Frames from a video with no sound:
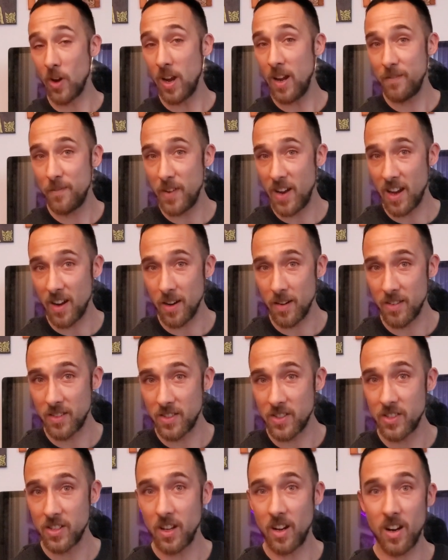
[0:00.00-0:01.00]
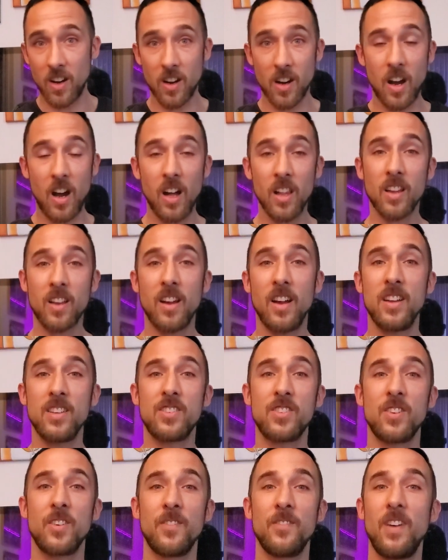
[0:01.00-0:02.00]
grandparents are
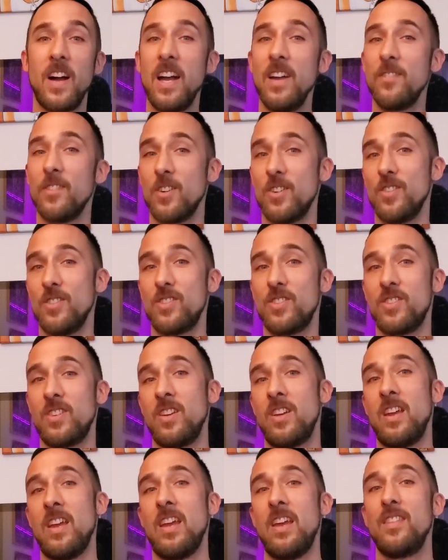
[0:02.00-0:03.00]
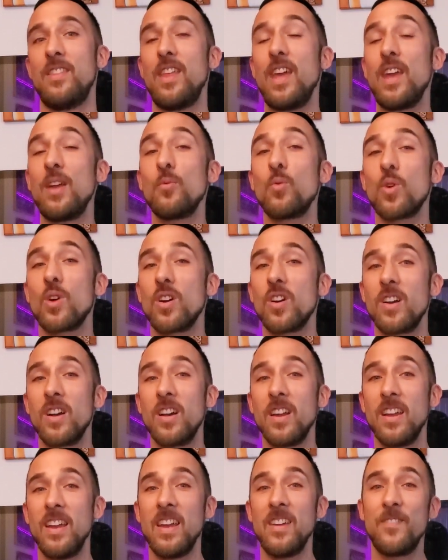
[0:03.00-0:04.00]
Holocaust survivors. They
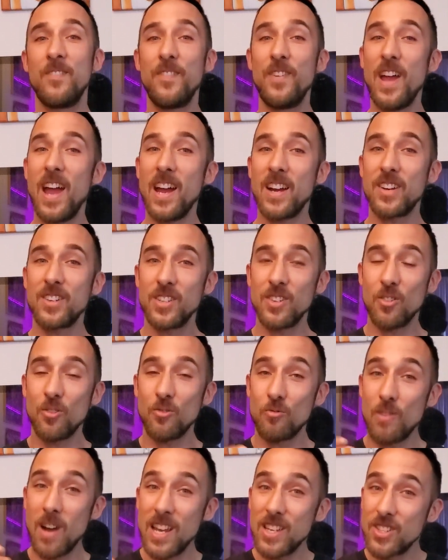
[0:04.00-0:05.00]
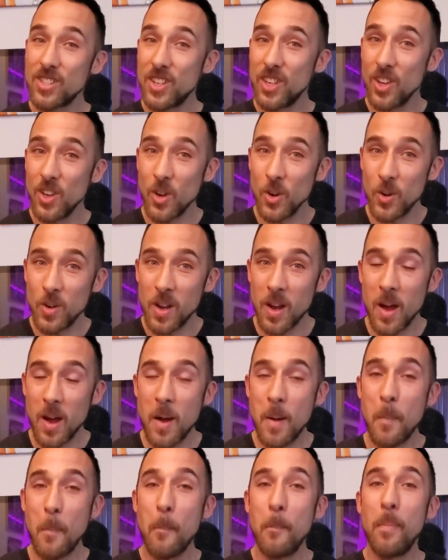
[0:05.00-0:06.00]
were, in fact, rescued
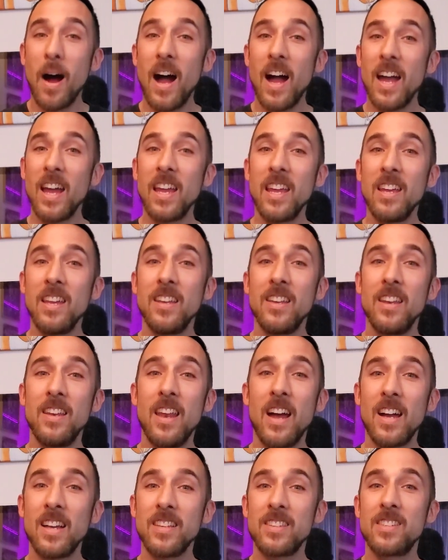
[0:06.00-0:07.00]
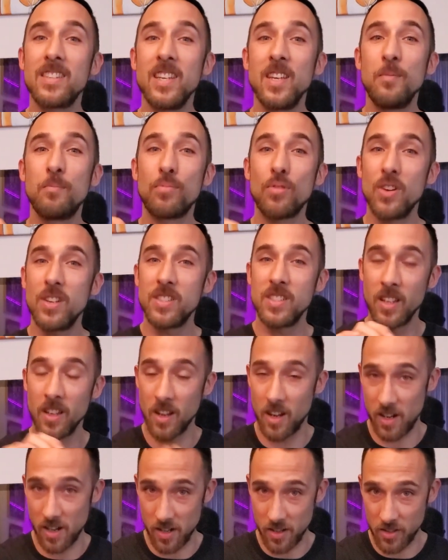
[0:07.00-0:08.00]
by Nazi prison
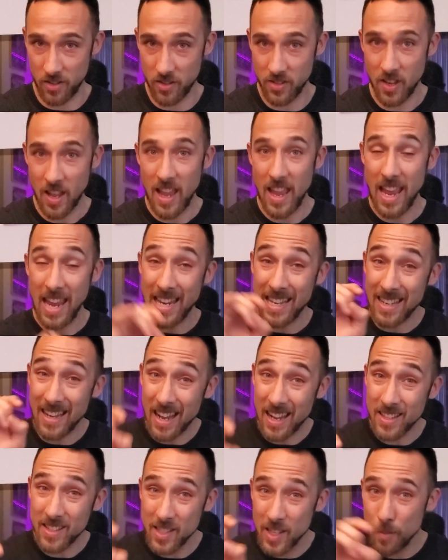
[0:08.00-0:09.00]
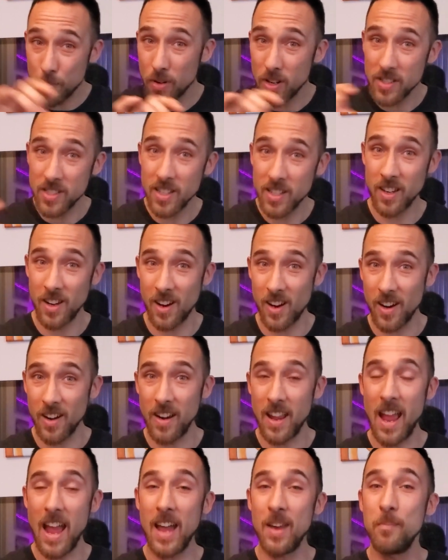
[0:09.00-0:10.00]
guards. A Nazi prison
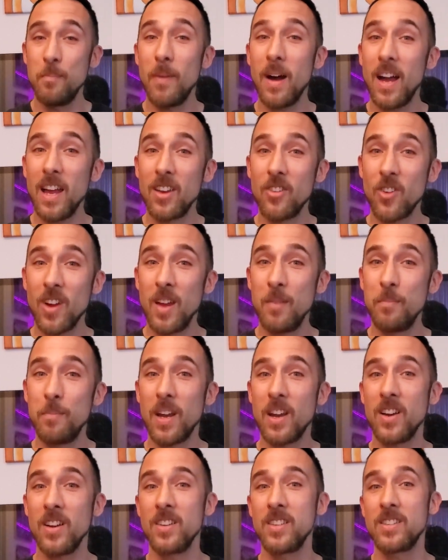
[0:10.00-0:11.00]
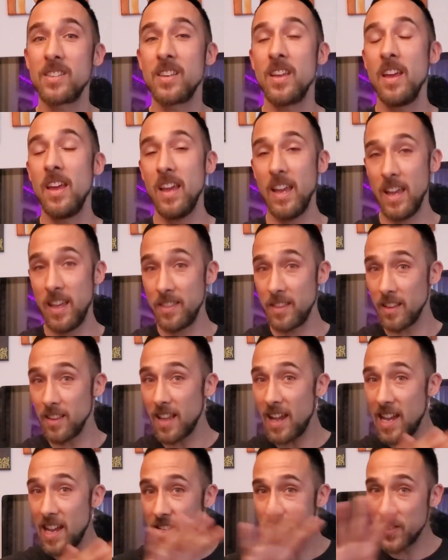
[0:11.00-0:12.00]
guard had my grandparents and the
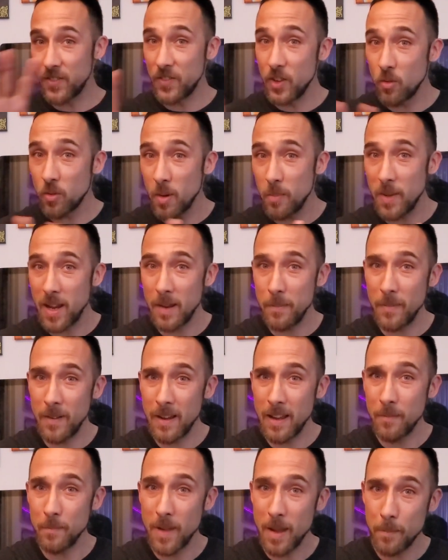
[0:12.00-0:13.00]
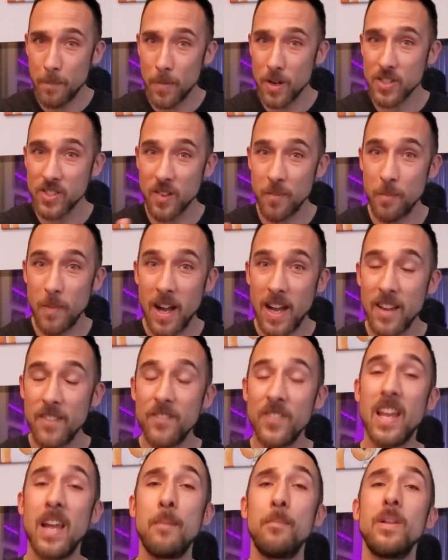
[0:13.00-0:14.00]
last few remaining members of my
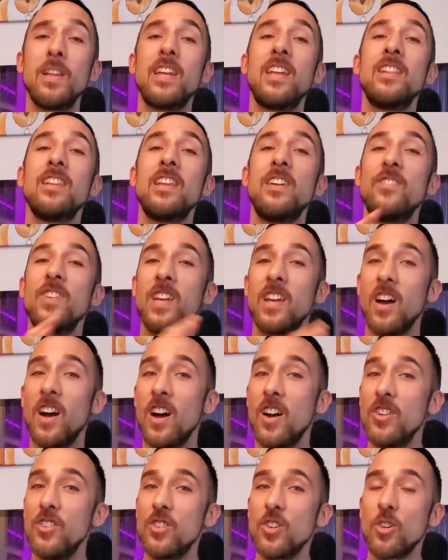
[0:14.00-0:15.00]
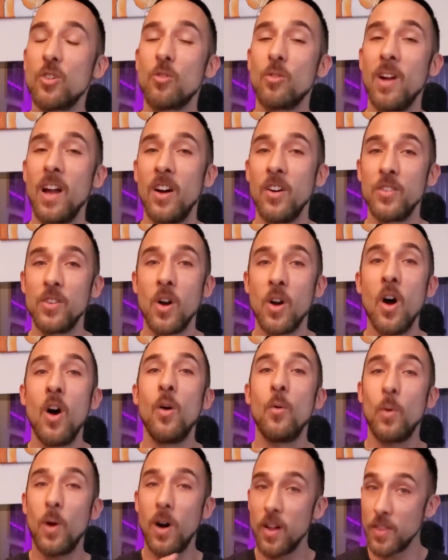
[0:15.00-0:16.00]
family living underground
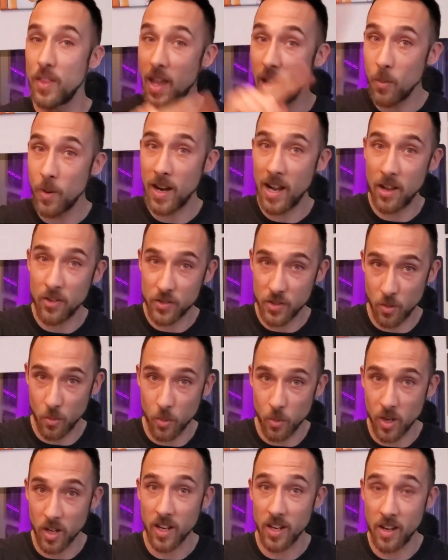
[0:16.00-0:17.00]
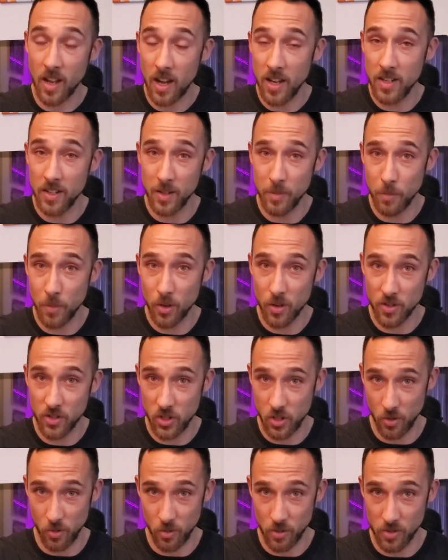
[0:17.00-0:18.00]
while they went out to work and hunted more
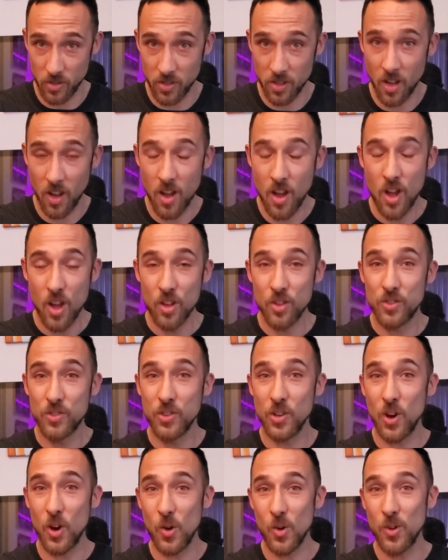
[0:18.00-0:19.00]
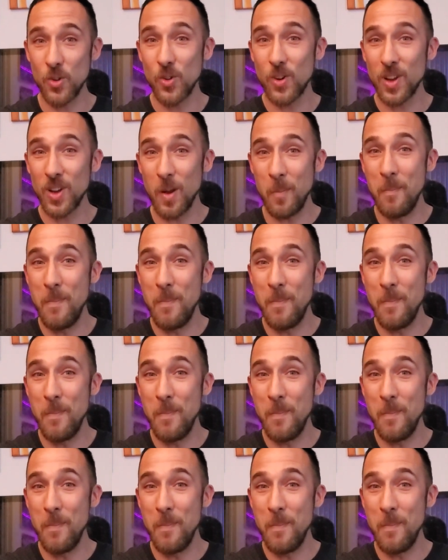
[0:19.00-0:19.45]
Jews. So you could